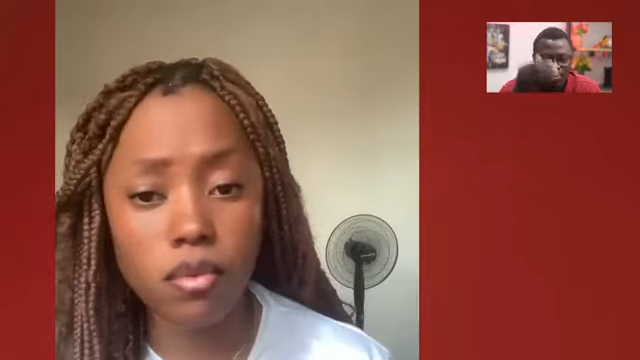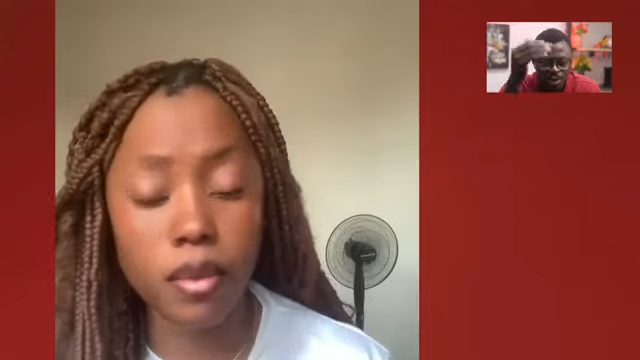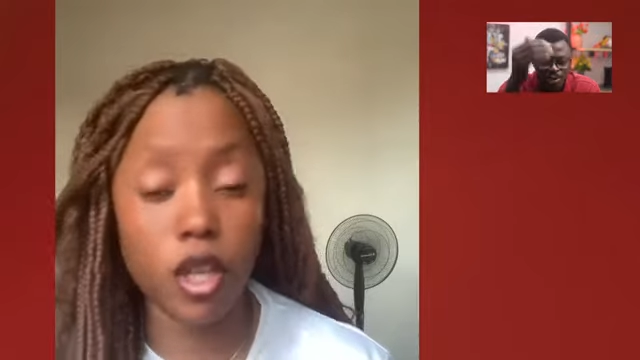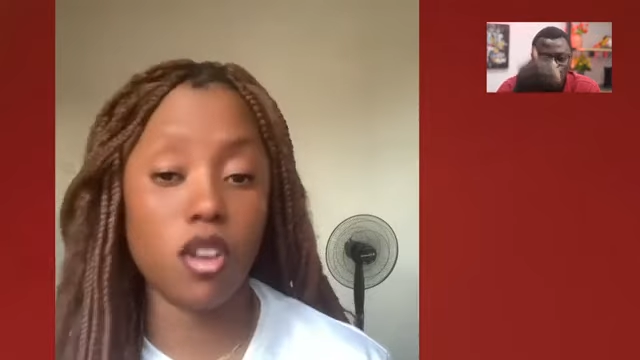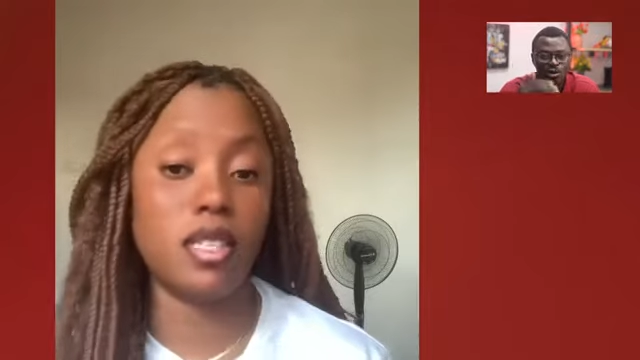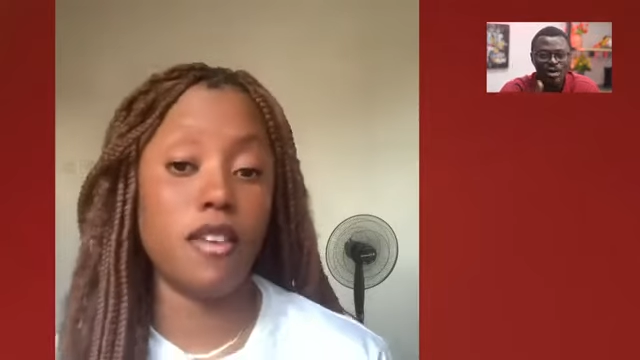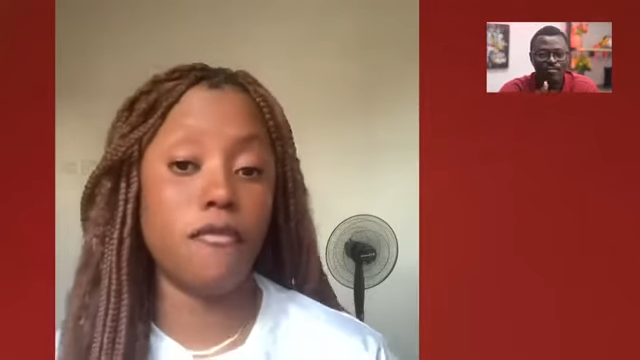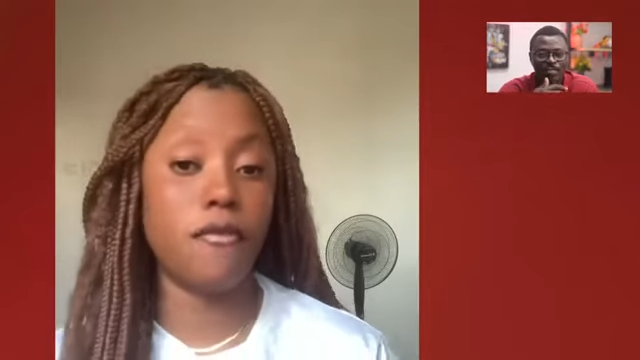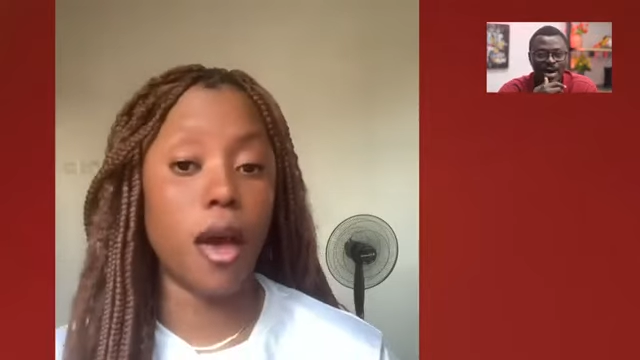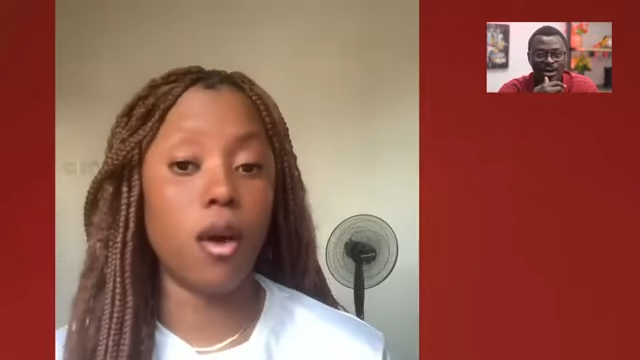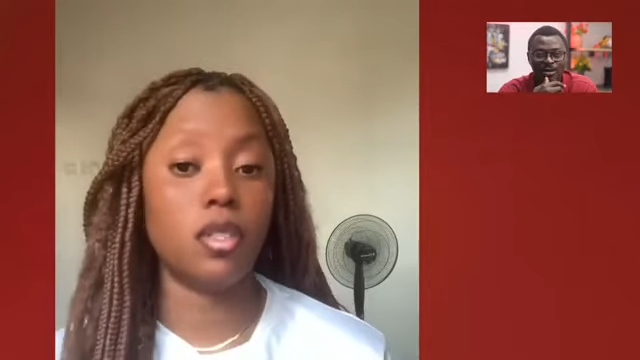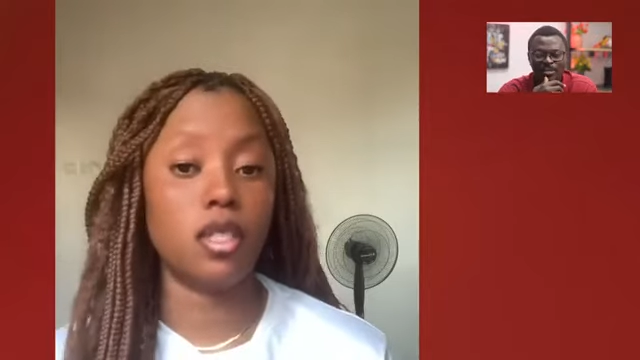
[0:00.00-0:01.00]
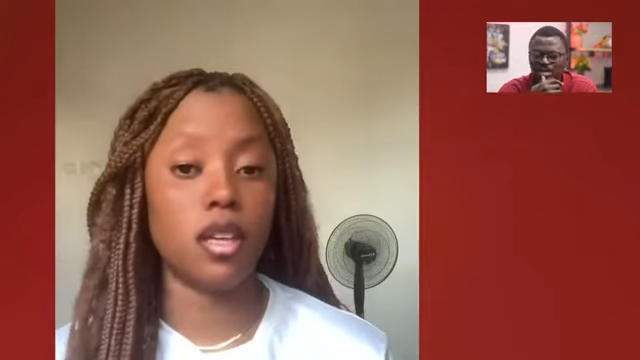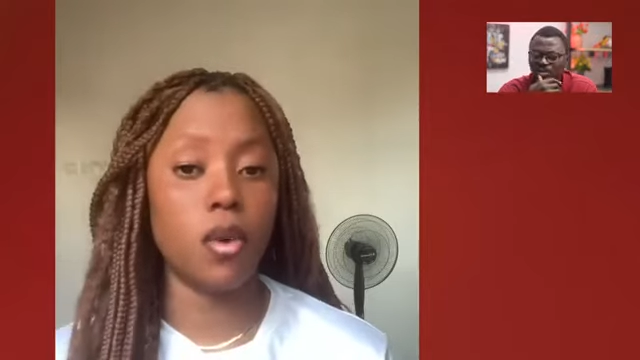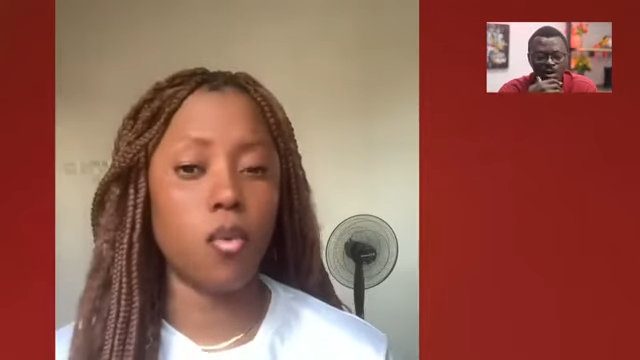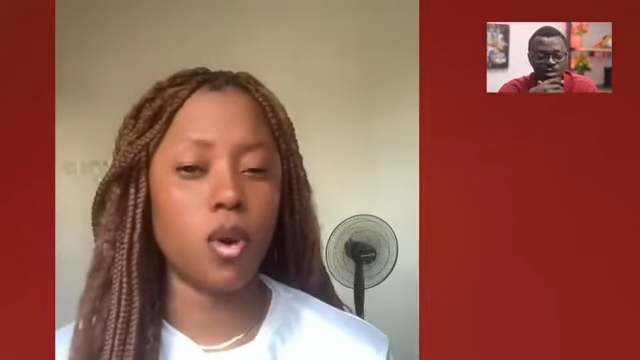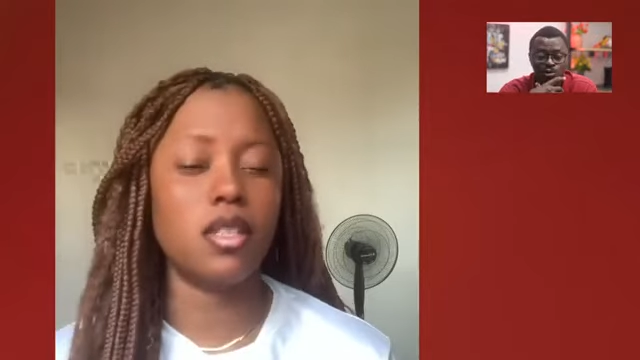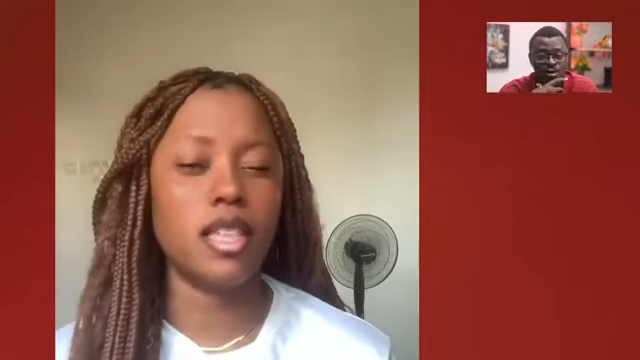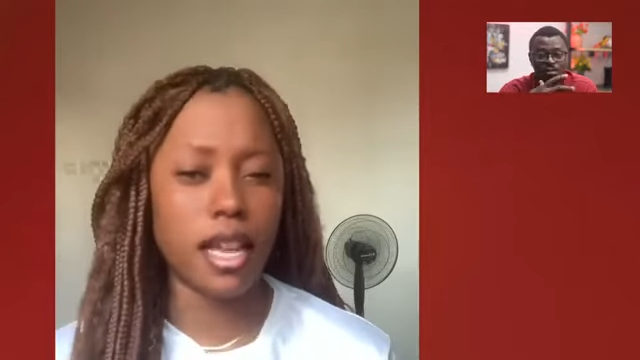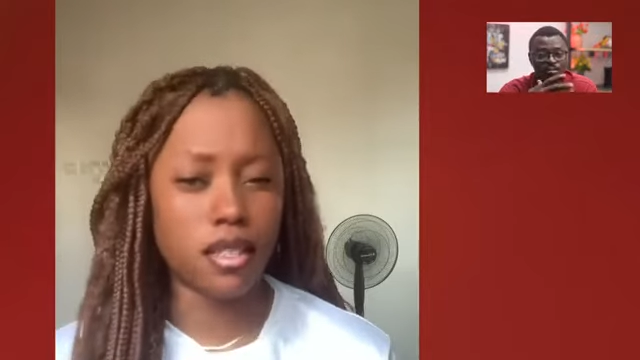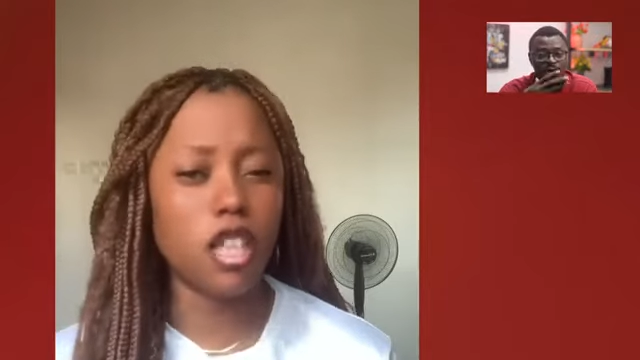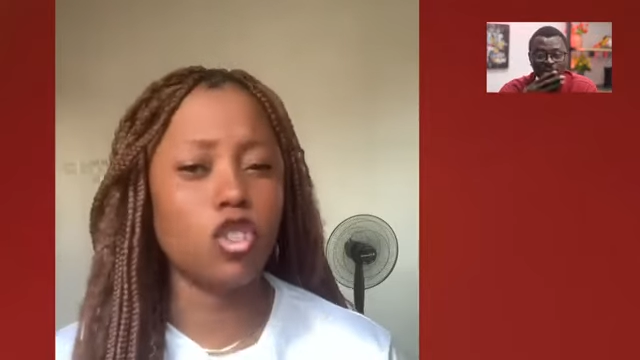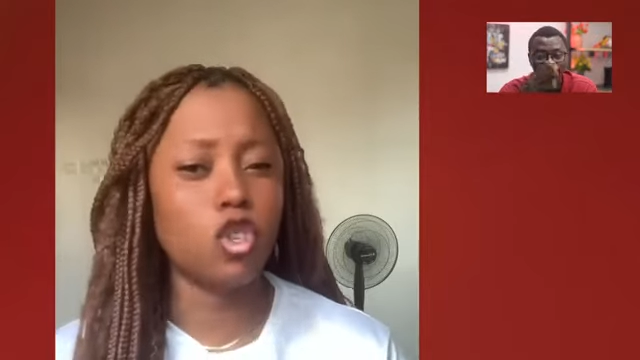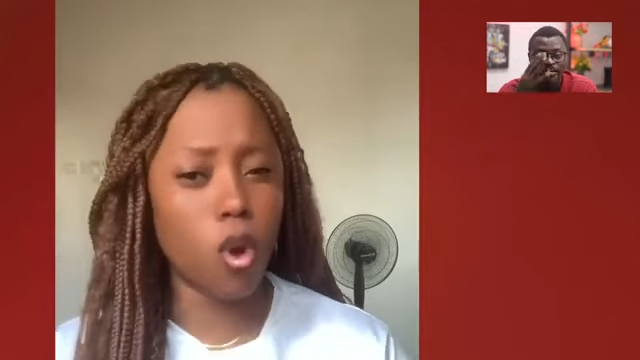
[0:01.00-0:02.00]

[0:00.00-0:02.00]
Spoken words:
because they felt it was, yes, it's